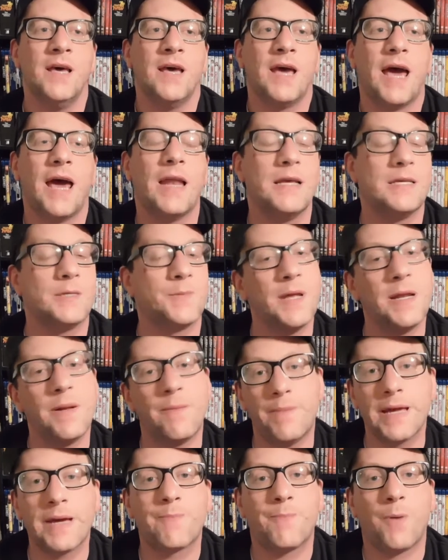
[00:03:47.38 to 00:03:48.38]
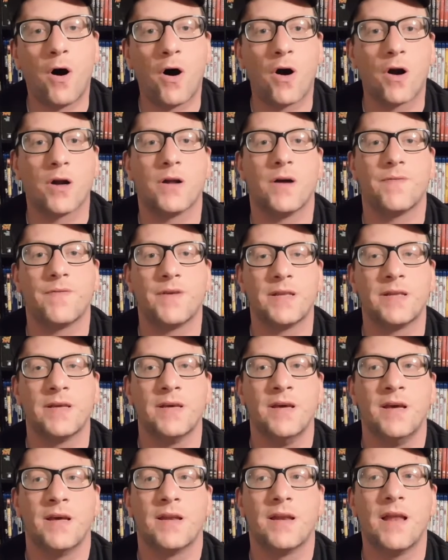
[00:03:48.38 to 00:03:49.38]
and he's been a big part of it.
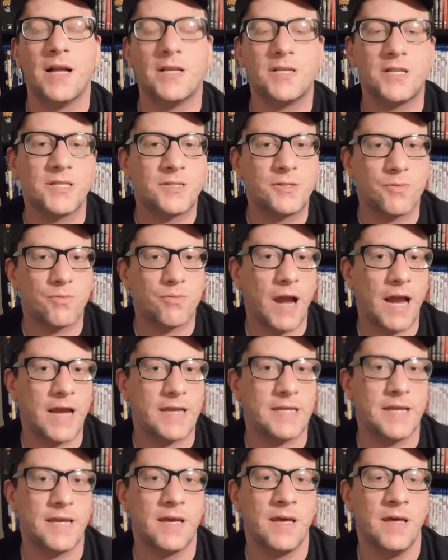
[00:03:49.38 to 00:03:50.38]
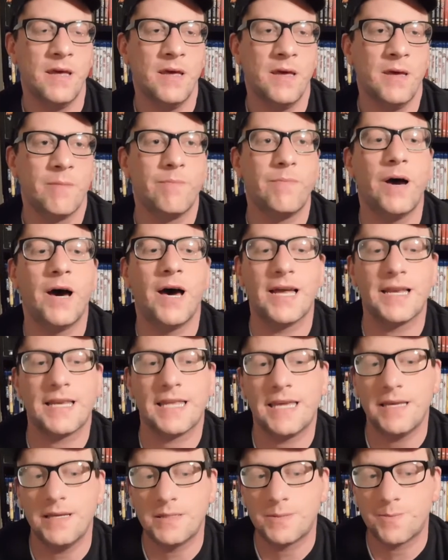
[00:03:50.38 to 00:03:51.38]
Not just directing, but
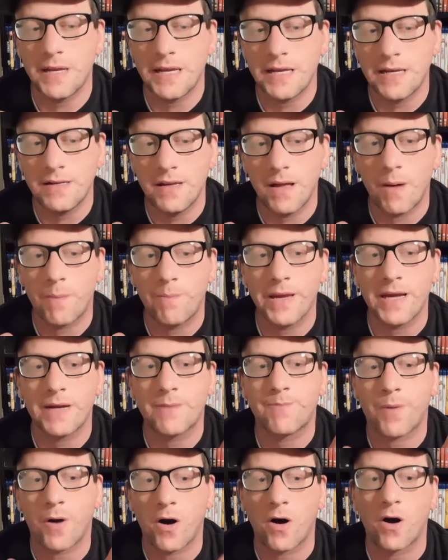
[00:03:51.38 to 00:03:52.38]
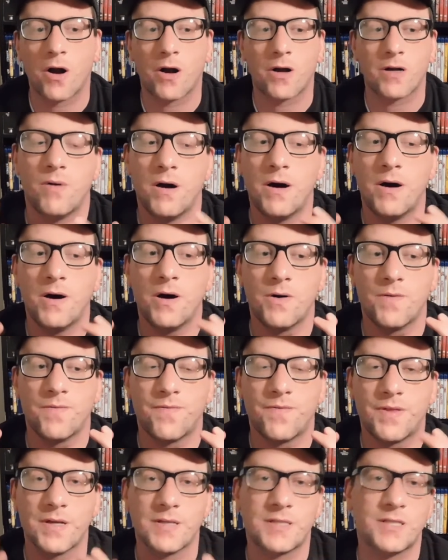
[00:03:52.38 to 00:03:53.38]
he's been a big part
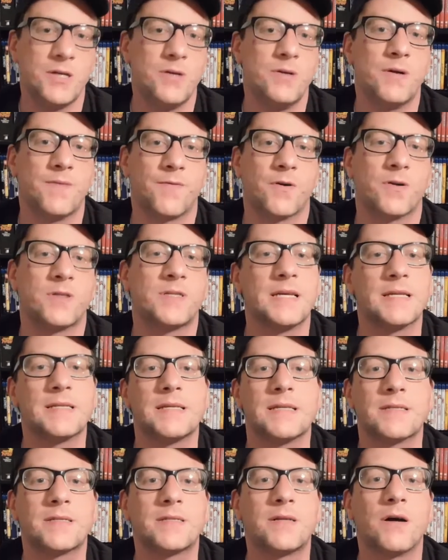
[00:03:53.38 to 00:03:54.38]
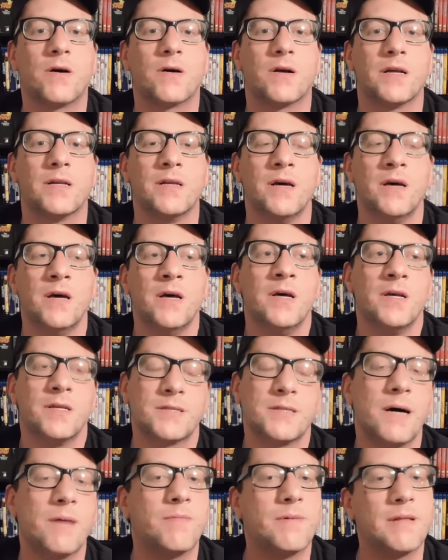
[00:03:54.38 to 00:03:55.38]
of this universe since it started.
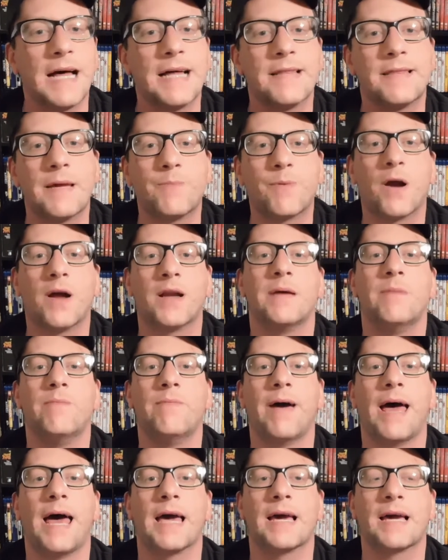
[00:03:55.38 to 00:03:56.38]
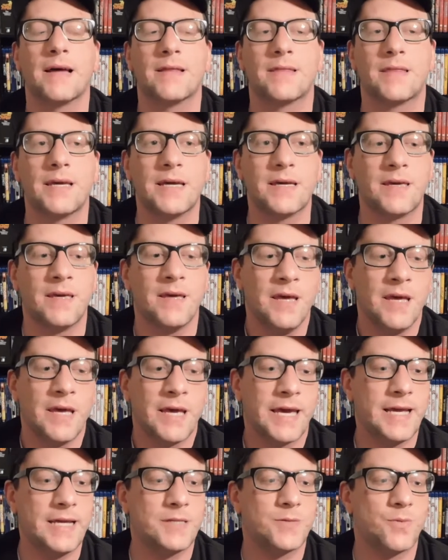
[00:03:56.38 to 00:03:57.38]
So I'm glad they brought him back. I think
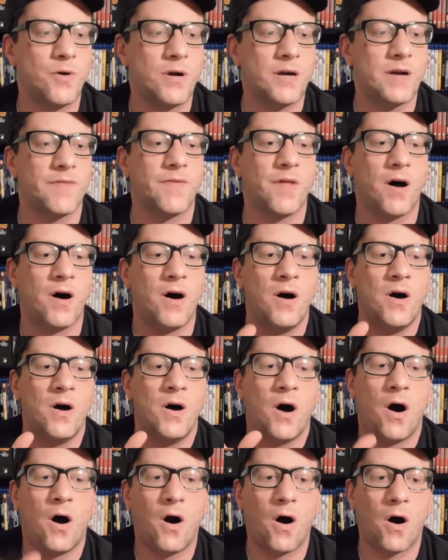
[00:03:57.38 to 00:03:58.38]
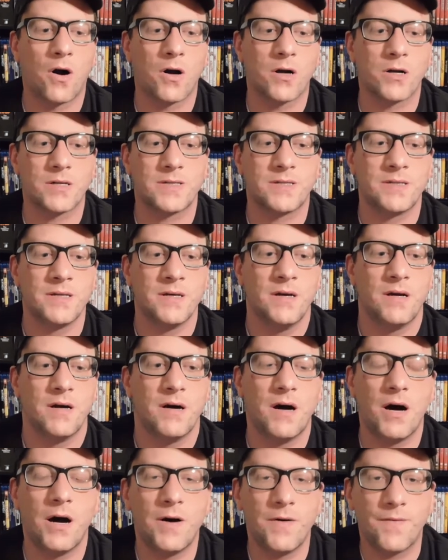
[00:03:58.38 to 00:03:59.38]
he's one of the hearts
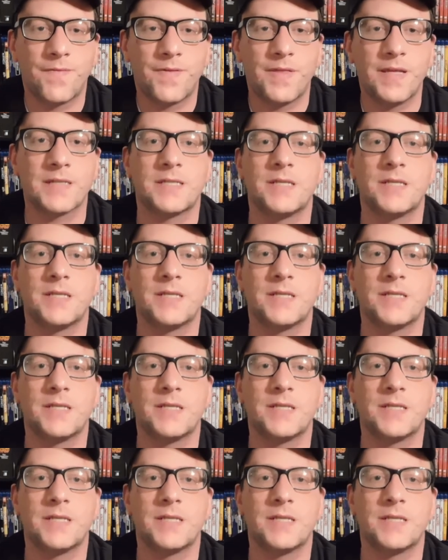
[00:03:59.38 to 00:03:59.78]
of this